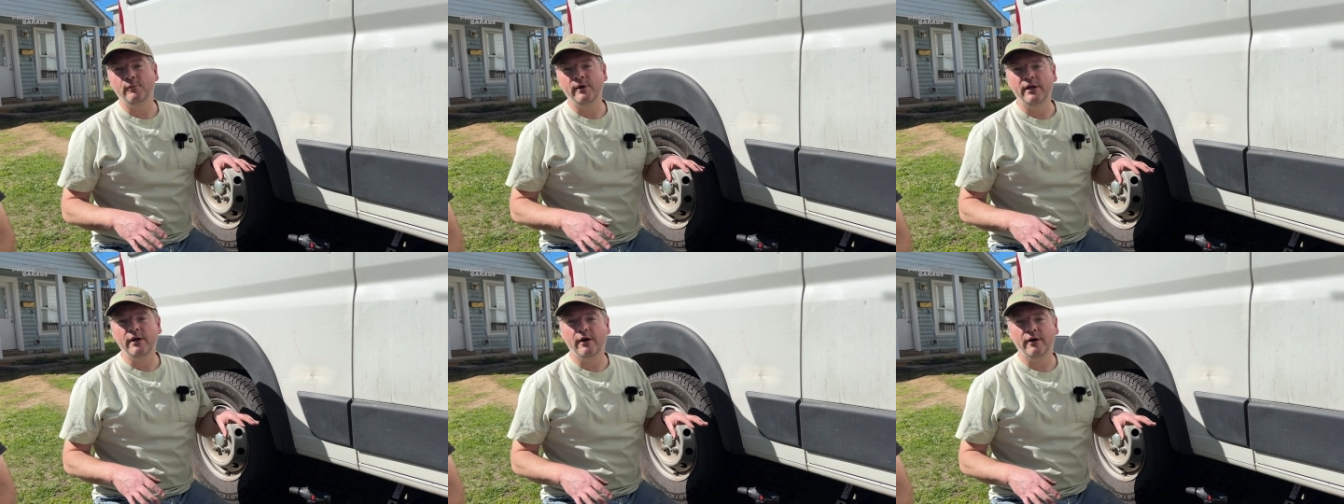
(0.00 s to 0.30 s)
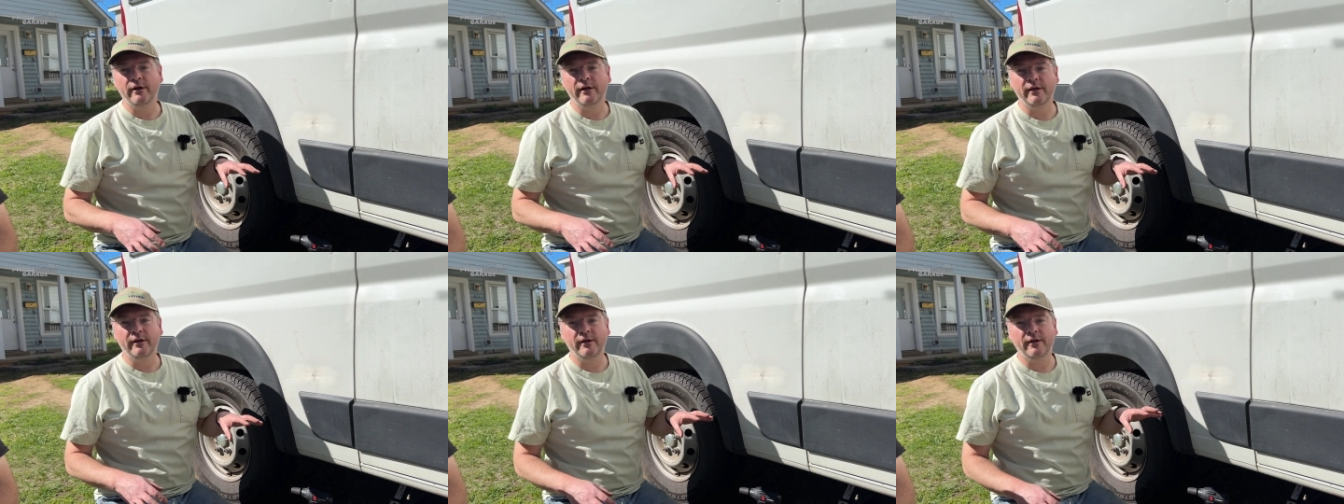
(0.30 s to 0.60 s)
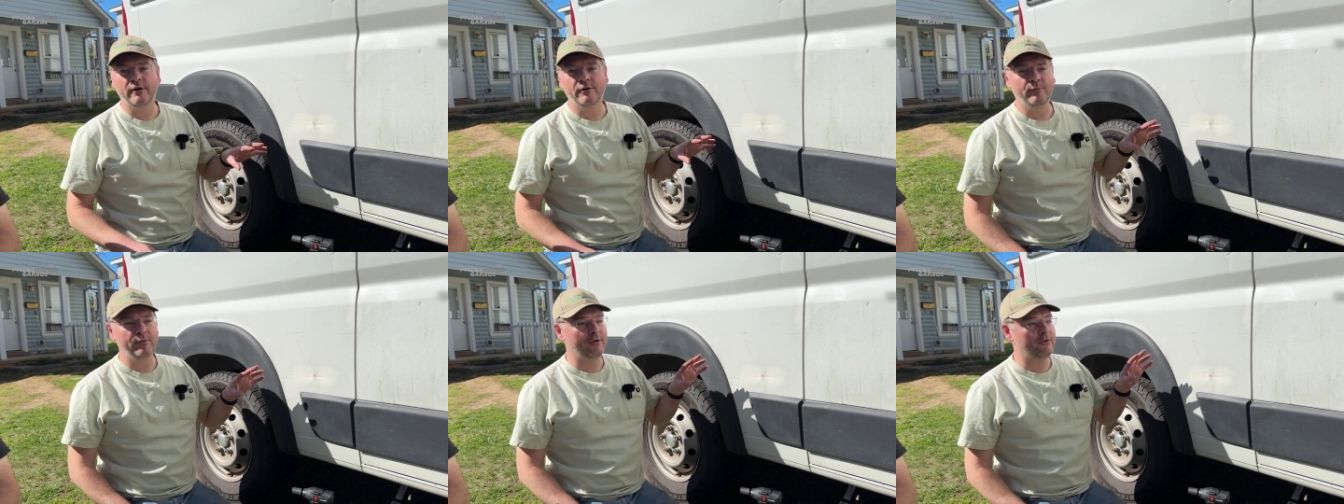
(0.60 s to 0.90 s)
we are
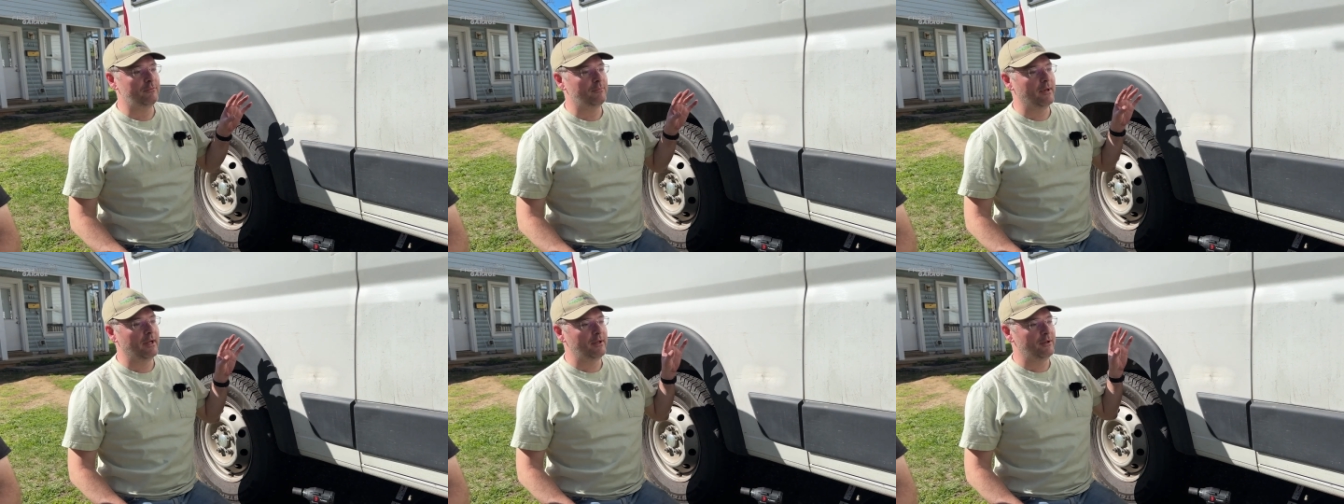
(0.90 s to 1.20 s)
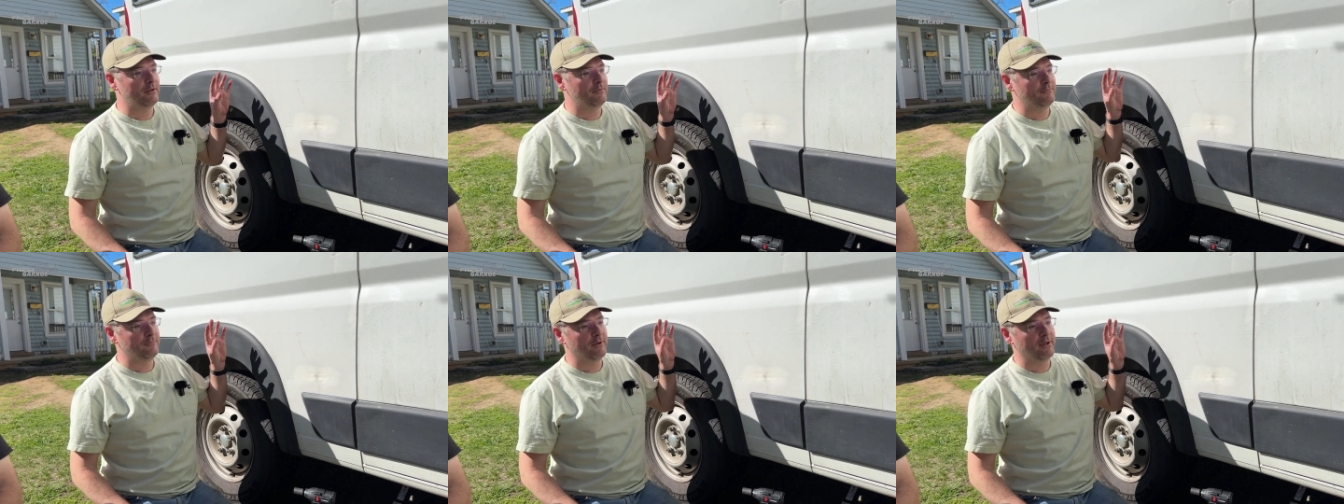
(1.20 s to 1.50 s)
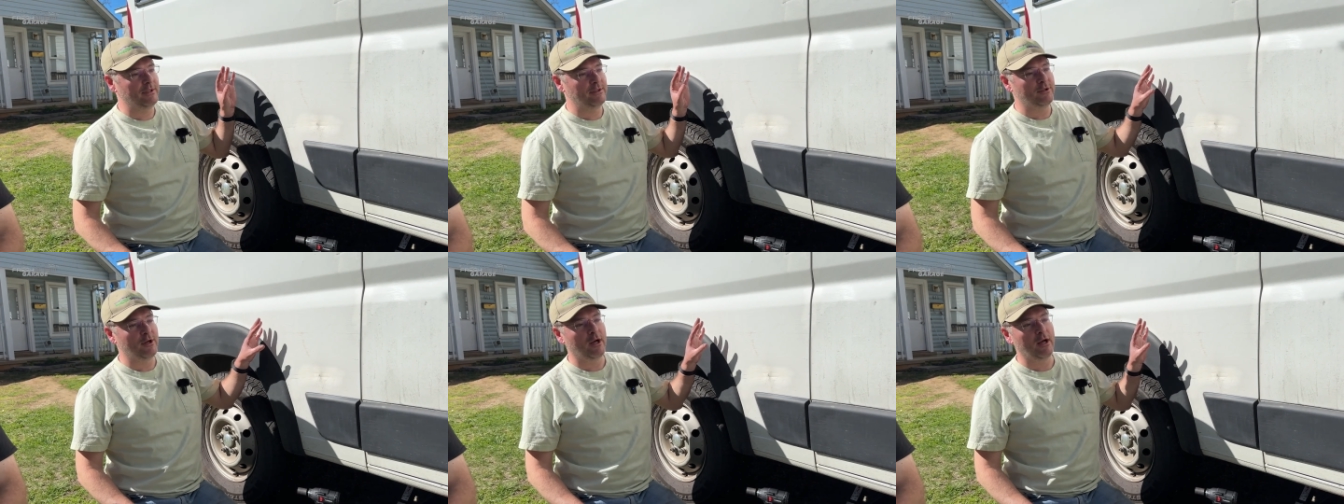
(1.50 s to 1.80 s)
here with my good
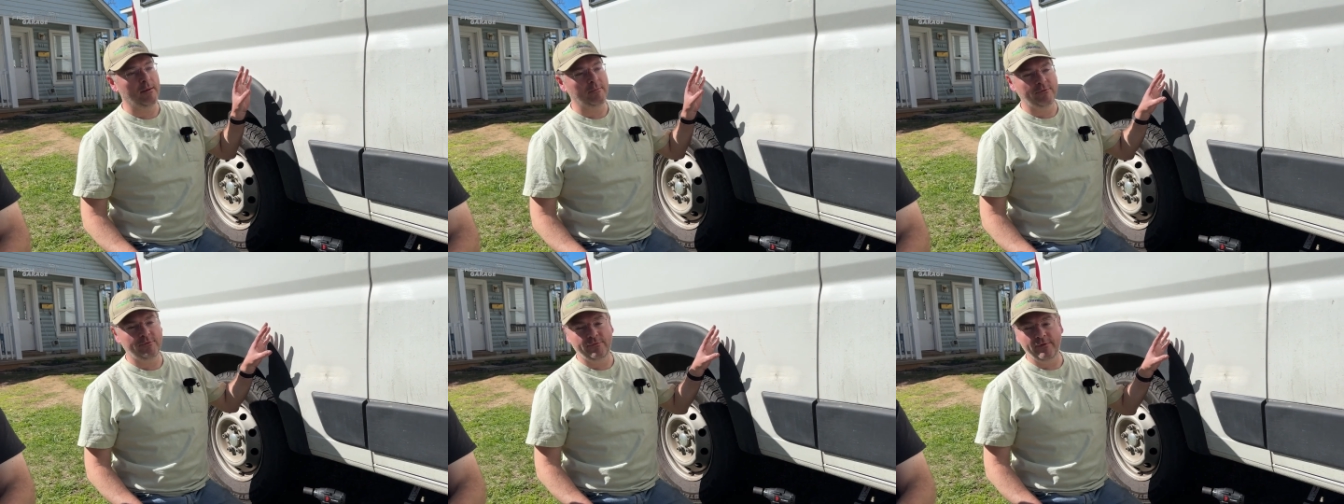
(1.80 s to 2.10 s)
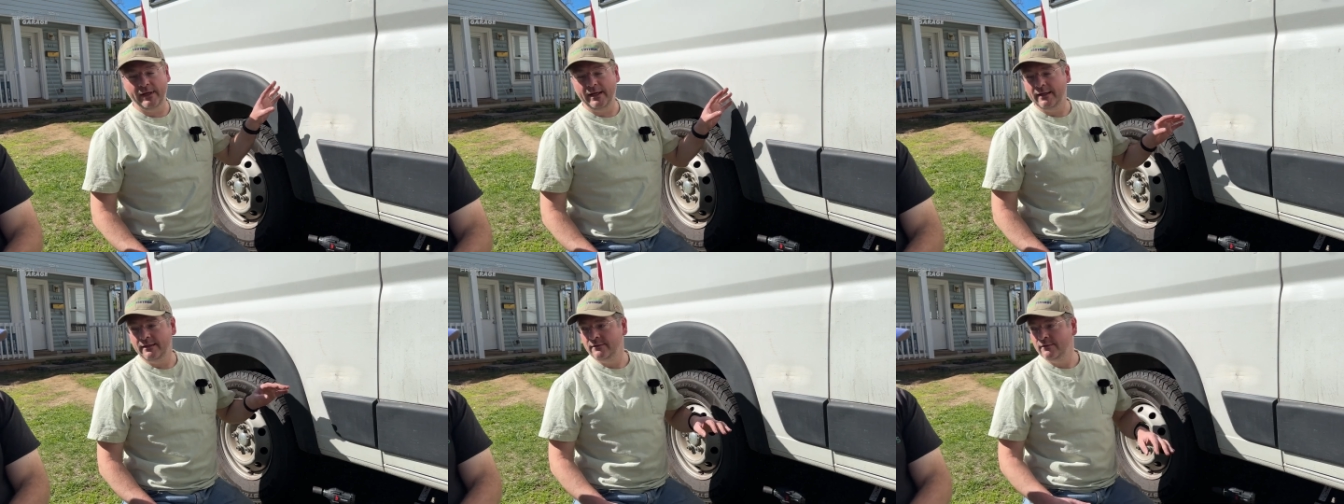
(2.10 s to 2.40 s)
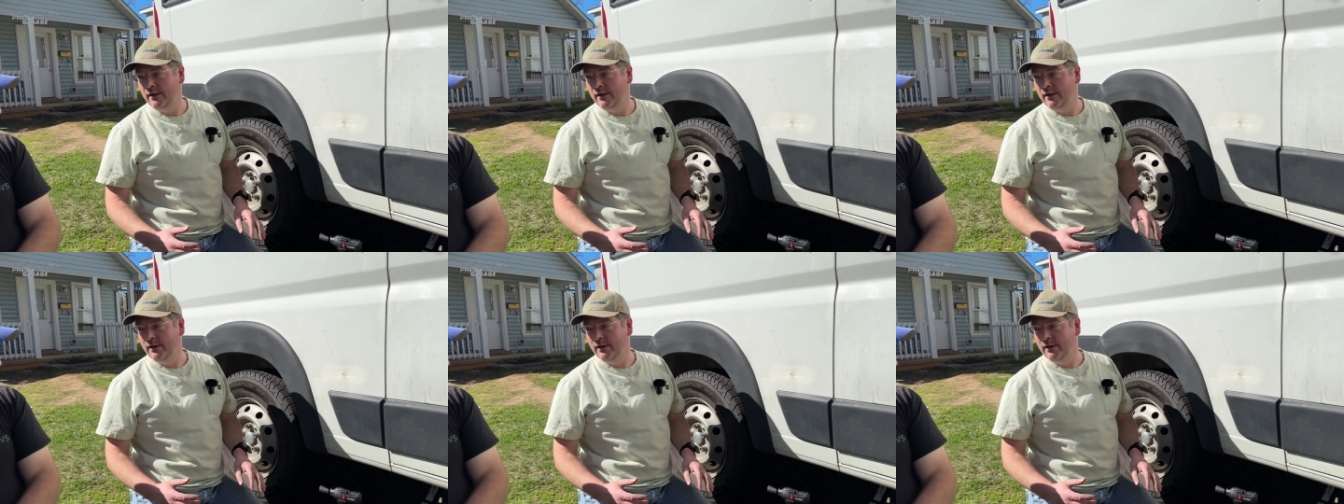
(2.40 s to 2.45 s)
friend Tom's van.